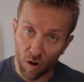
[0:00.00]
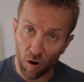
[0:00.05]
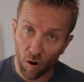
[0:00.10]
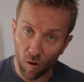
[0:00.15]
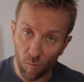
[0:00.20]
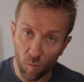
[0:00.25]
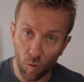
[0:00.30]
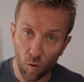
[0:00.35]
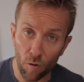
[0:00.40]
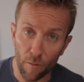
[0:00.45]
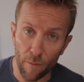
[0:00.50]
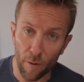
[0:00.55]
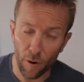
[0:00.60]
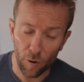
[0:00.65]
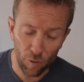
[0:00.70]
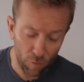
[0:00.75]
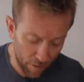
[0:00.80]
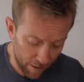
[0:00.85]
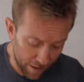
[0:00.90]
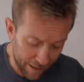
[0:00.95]
a hot water
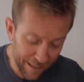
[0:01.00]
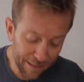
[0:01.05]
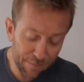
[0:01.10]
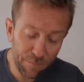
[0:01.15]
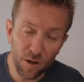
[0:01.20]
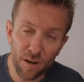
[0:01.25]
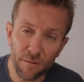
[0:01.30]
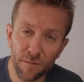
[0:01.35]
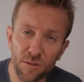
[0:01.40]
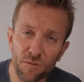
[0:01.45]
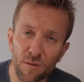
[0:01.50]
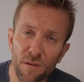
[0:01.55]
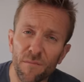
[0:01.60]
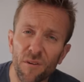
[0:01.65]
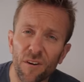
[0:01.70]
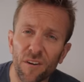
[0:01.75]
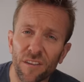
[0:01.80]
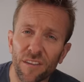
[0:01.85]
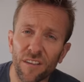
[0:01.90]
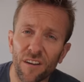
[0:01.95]
bottle is put it between
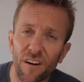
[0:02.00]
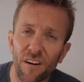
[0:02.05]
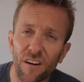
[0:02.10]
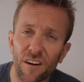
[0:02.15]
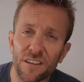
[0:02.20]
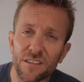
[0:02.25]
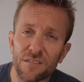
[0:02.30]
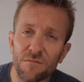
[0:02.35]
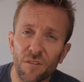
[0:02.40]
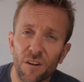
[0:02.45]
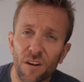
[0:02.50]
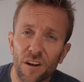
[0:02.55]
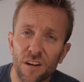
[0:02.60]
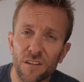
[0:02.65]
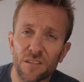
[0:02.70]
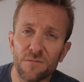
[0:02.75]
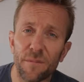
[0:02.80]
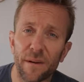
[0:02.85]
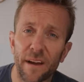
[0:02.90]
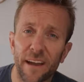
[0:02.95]
my thighs when I
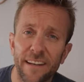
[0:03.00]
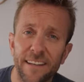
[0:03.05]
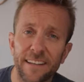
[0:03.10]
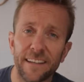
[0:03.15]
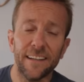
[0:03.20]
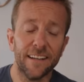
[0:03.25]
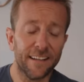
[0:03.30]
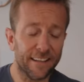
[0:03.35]
go to bed.